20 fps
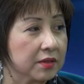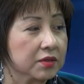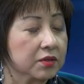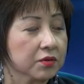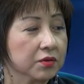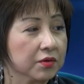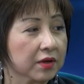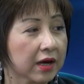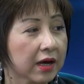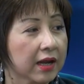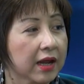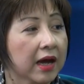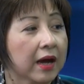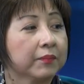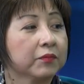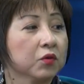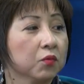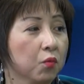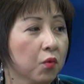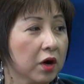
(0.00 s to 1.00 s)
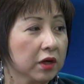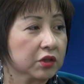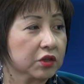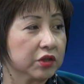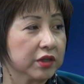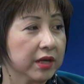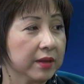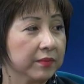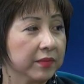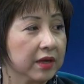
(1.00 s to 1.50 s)
so you kind of have to watch
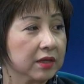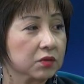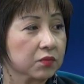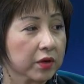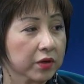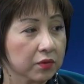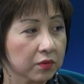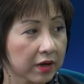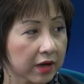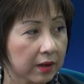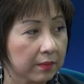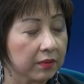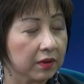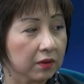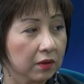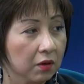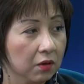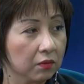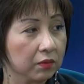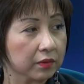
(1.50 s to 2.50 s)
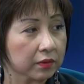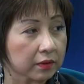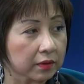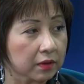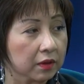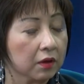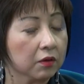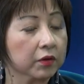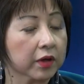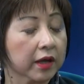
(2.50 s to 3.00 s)
them that's why you have a lower, correct
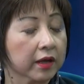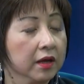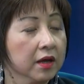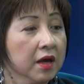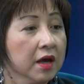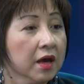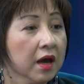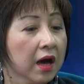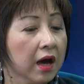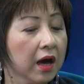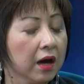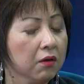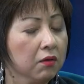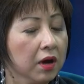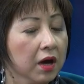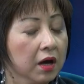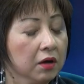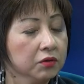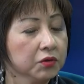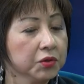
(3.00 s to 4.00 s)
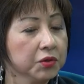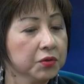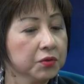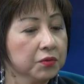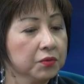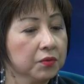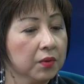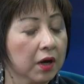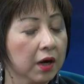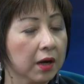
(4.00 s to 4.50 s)
okay yeah. how how do
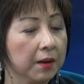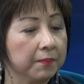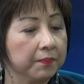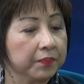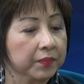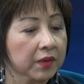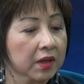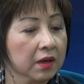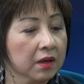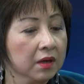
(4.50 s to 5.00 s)
you um,